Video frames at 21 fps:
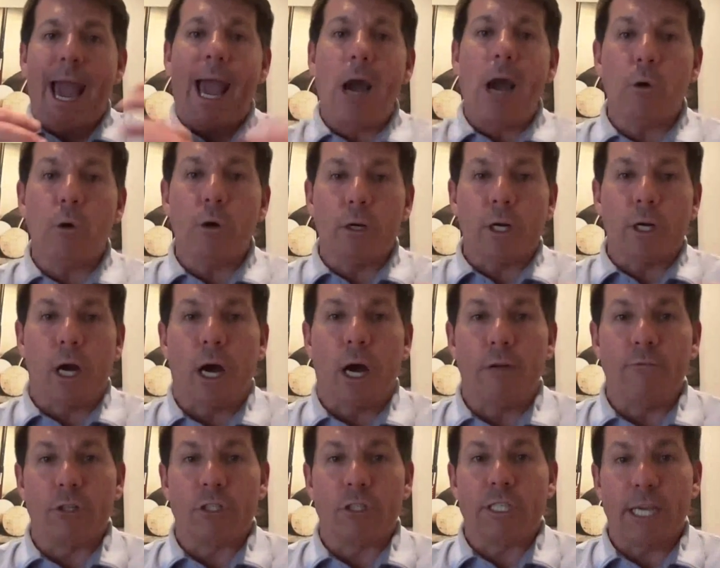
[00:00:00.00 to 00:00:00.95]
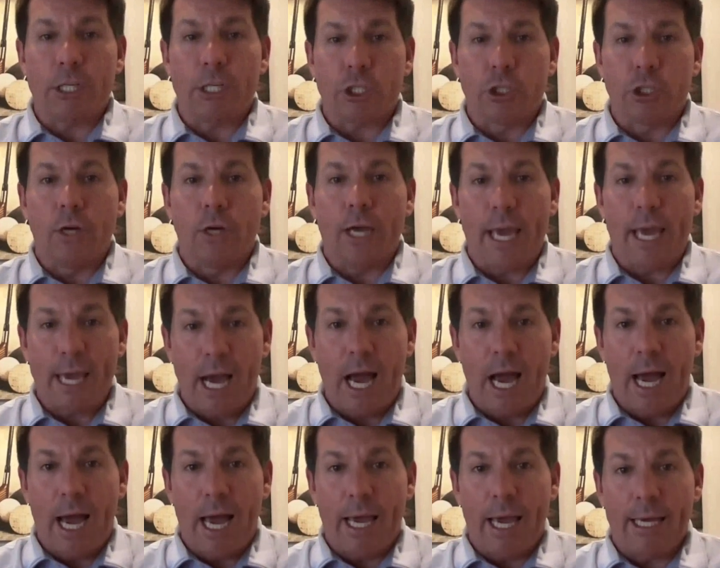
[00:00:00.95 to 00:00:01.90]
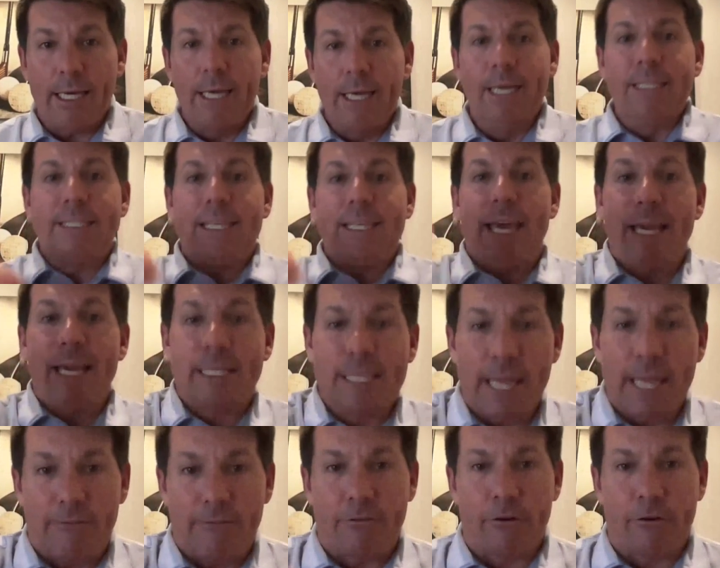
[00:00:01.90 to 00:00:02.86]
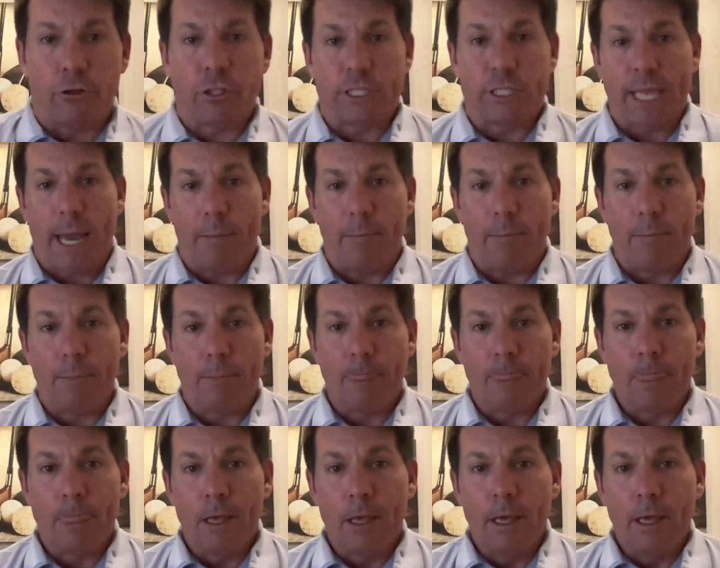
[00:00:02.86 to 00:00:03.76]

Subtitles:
our conversational AI takes that first step.